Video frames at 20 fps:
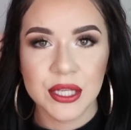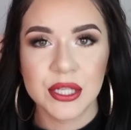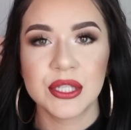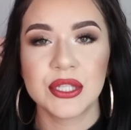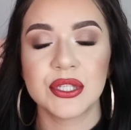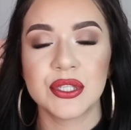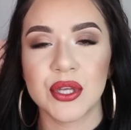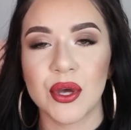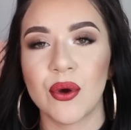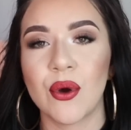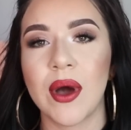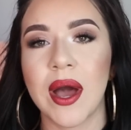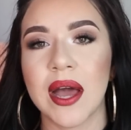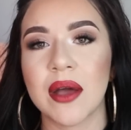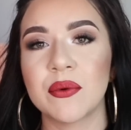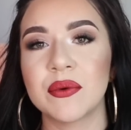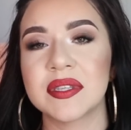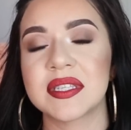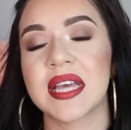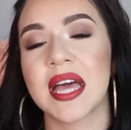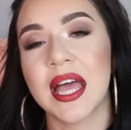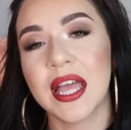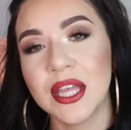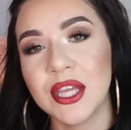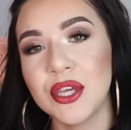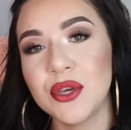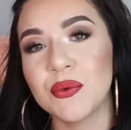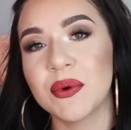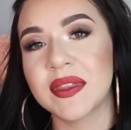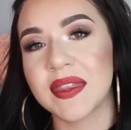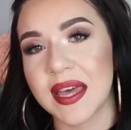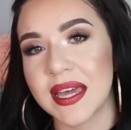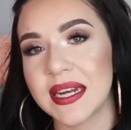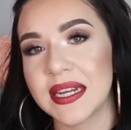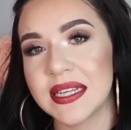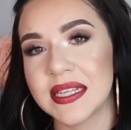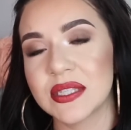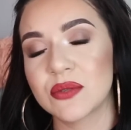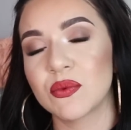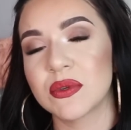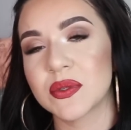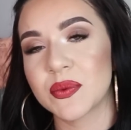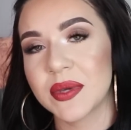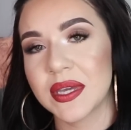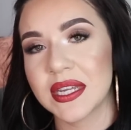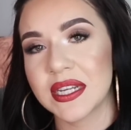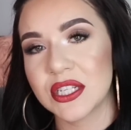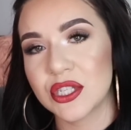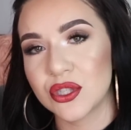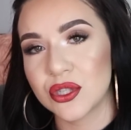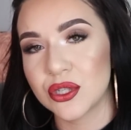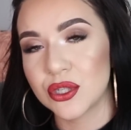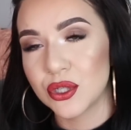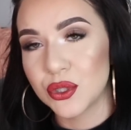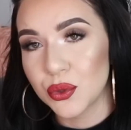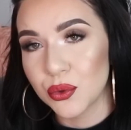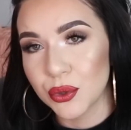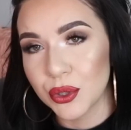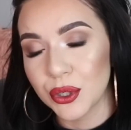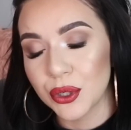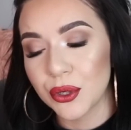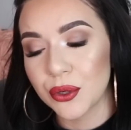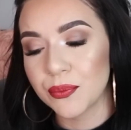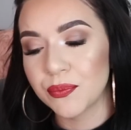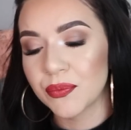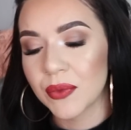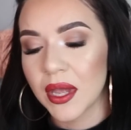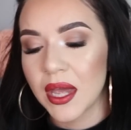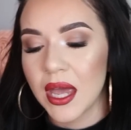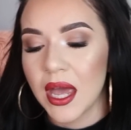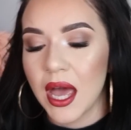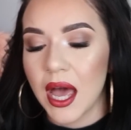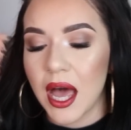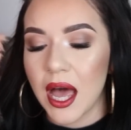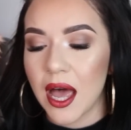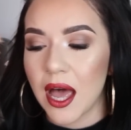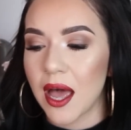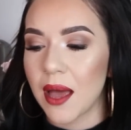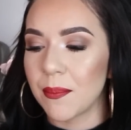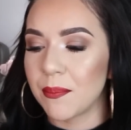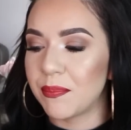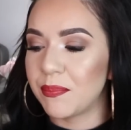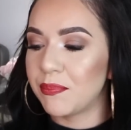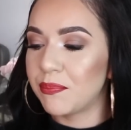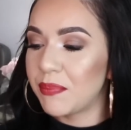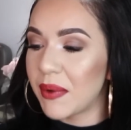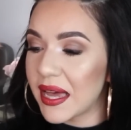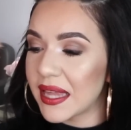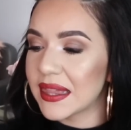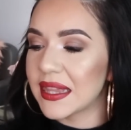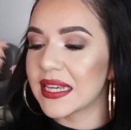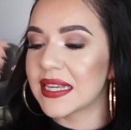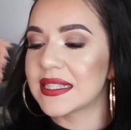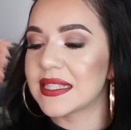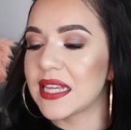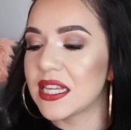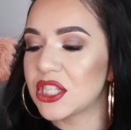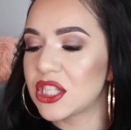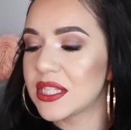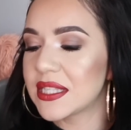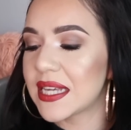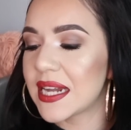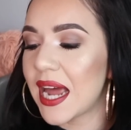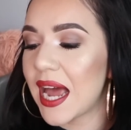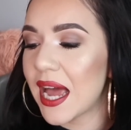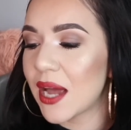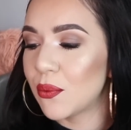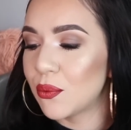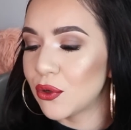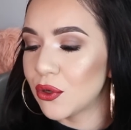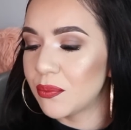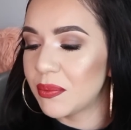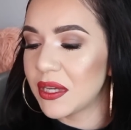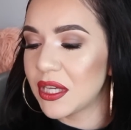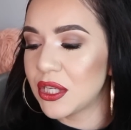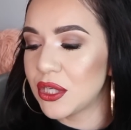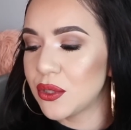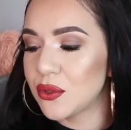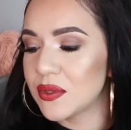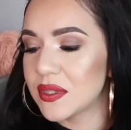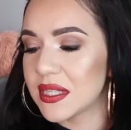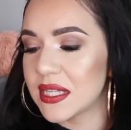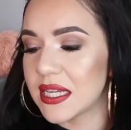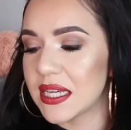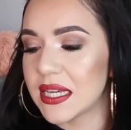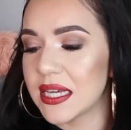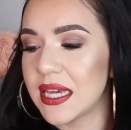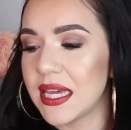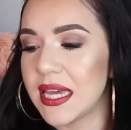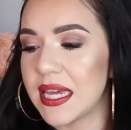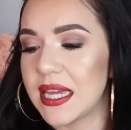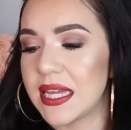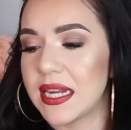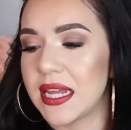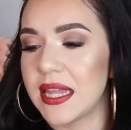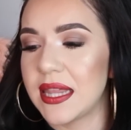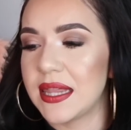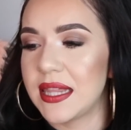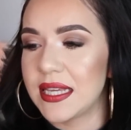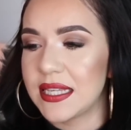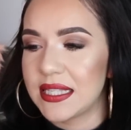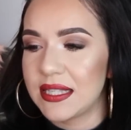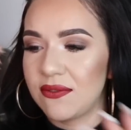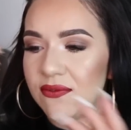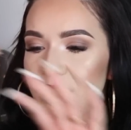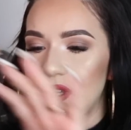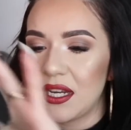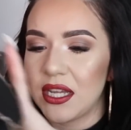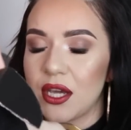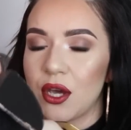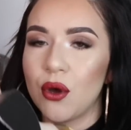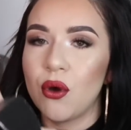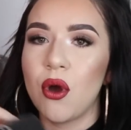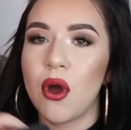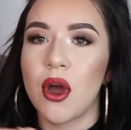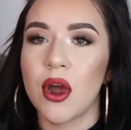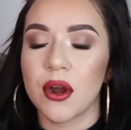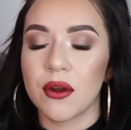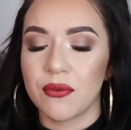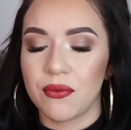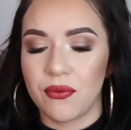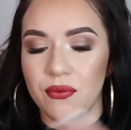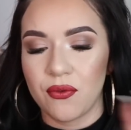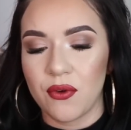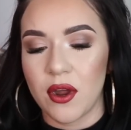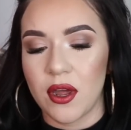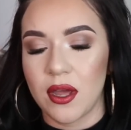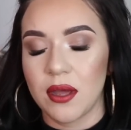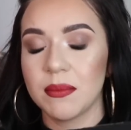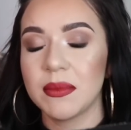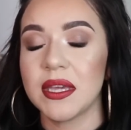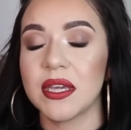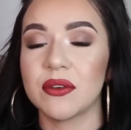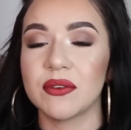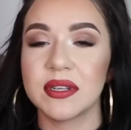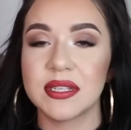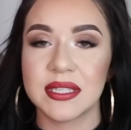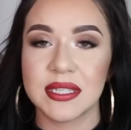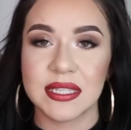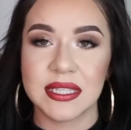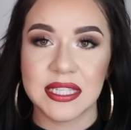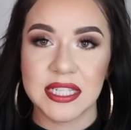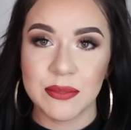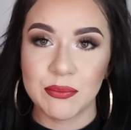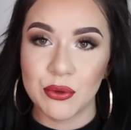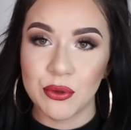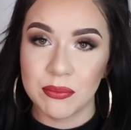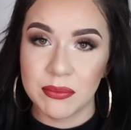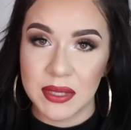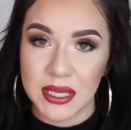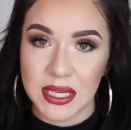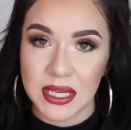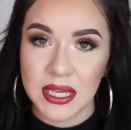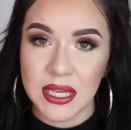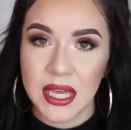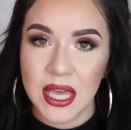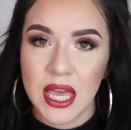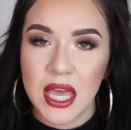So I will tell you what that is once we get into the tutorial. But the extensions that I will be using in this video are from Irresistible Me.